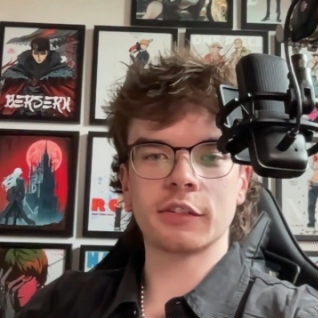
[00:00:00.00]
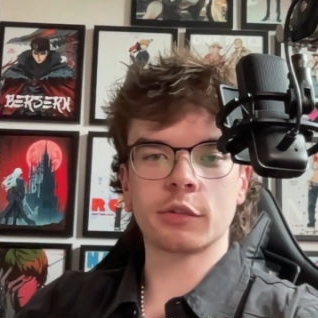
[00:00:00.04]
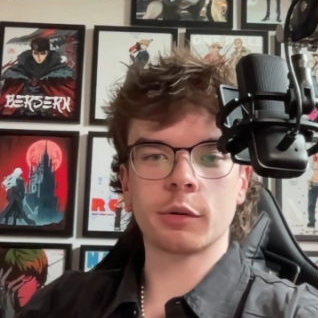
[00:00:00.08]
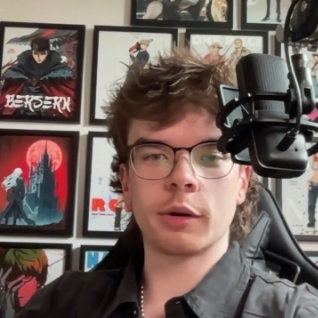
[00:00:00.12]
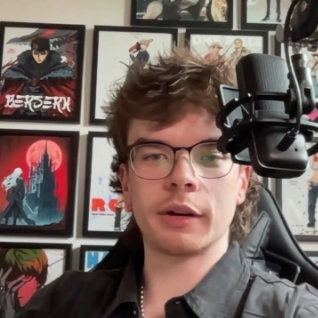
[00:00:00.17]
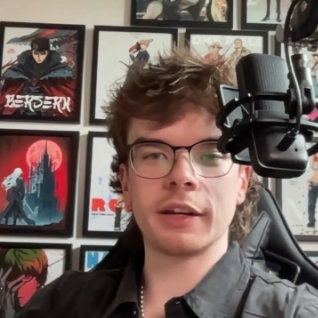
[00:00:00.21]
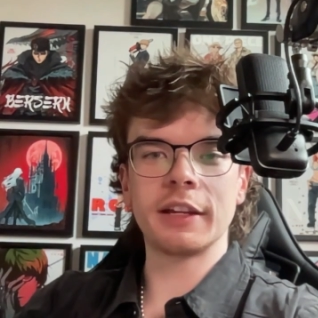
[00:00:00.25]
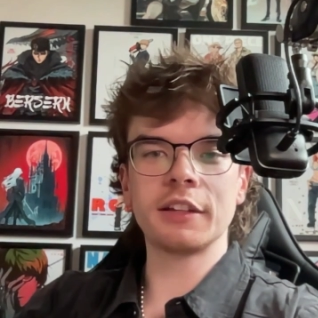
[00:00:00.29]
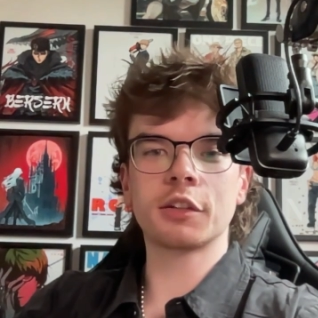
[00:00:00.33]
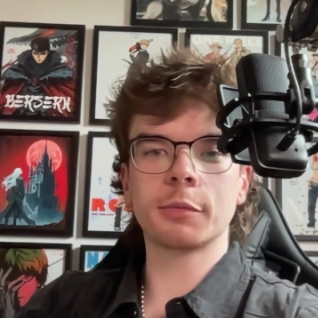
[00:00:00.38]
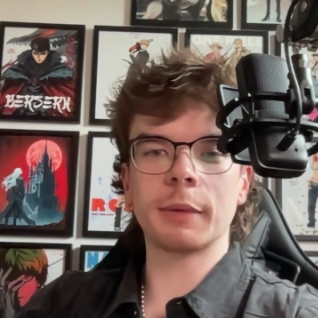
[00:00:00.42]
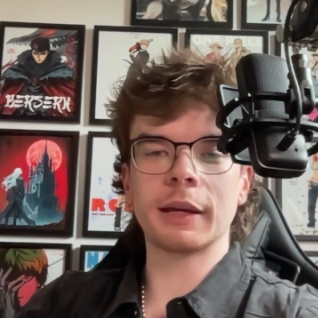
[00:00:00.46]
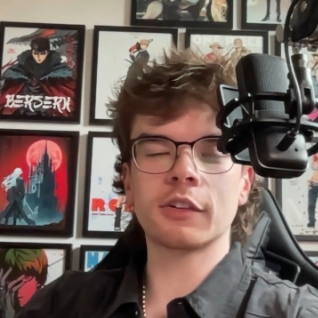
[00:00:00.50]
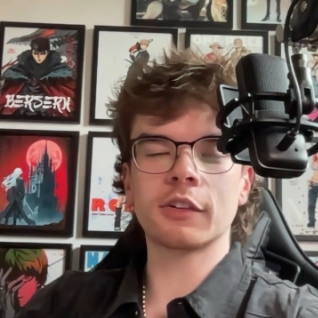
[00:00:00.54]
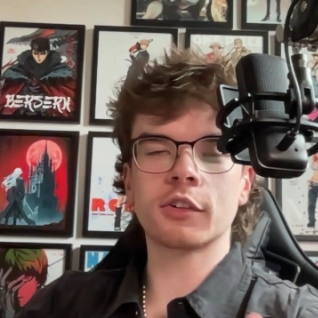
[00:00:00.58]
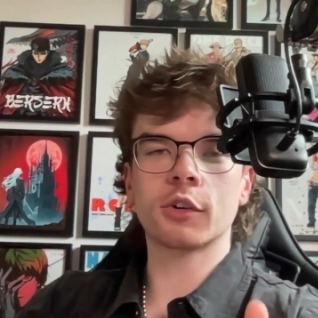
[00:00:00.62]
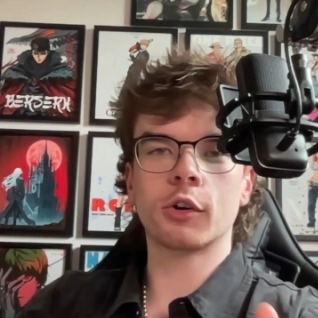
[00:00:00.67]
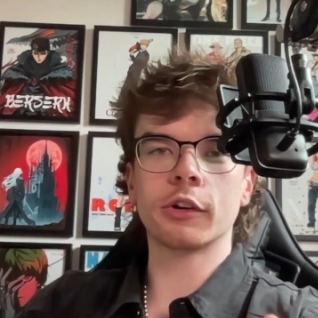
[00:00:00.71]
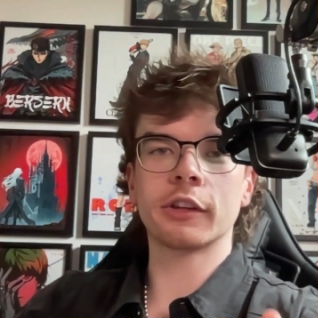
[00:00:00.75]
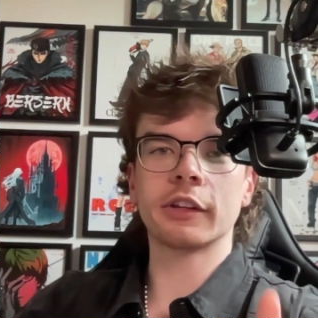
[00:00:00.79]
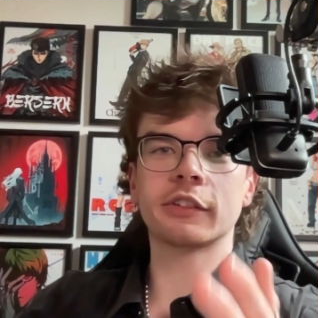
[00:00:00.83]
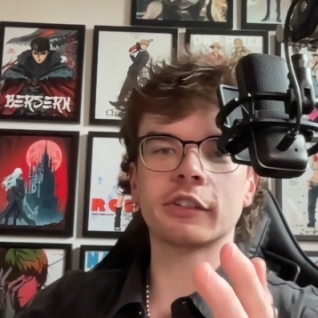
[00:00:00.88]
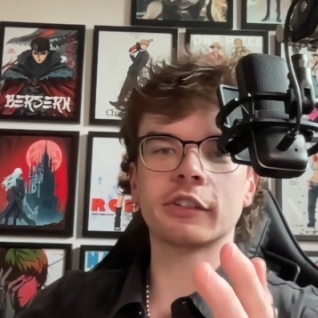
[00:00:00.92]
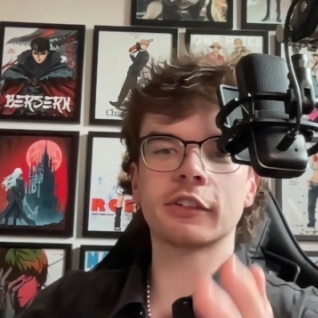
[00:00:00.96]
So I need to make
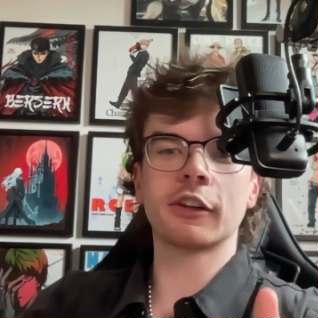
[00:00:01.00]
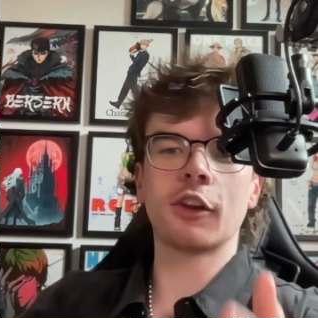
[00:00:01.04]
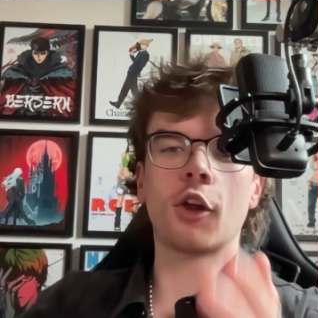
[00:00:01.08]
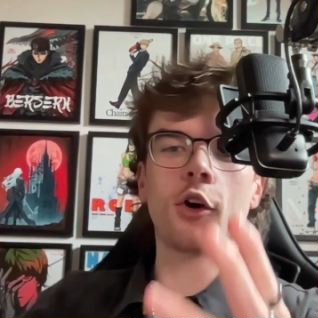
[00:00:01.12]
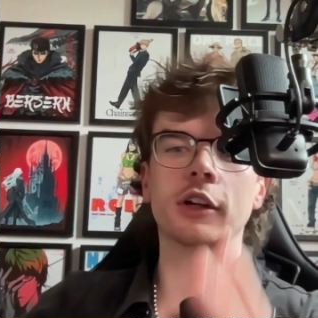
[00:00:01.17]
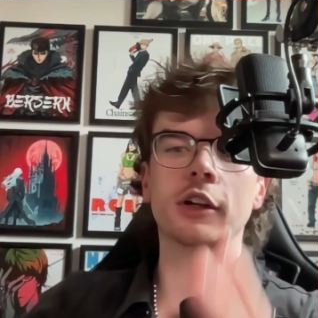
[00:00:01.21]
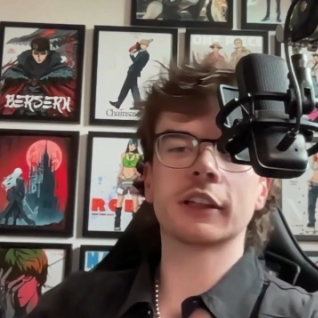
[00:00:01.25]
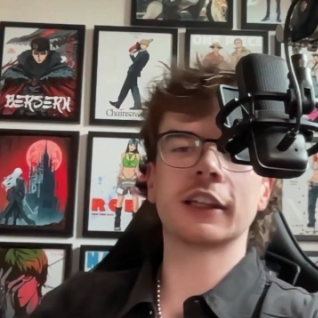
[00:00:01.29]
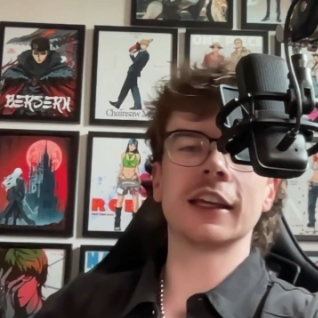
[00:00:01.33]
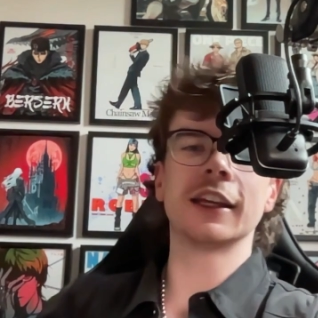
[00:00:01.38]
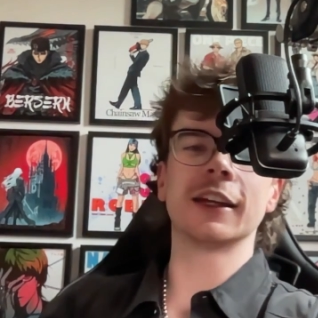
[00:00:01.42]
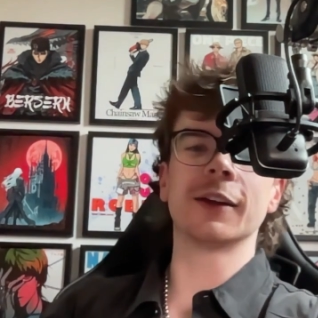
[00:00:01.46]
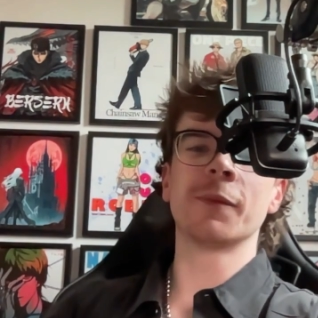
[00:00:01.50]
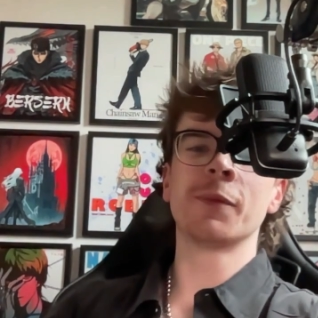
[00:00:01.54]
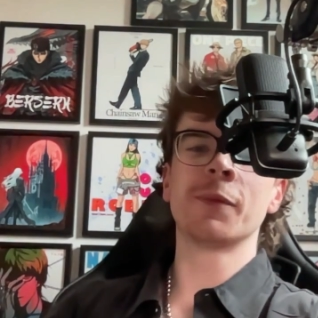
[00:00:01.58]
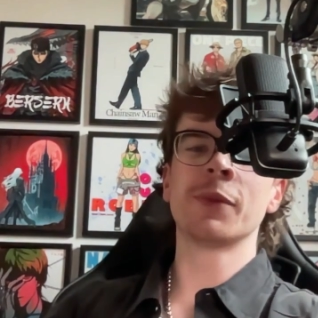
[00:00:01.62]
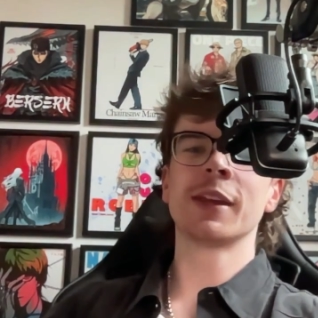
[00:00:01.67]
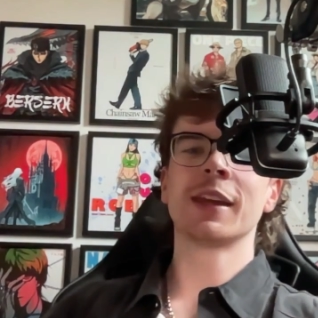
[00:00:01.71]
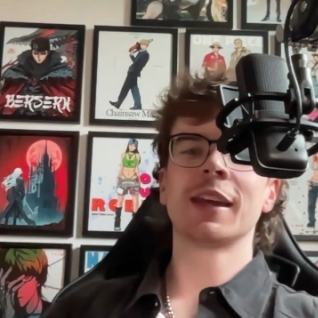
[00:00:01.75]
sure this is locked in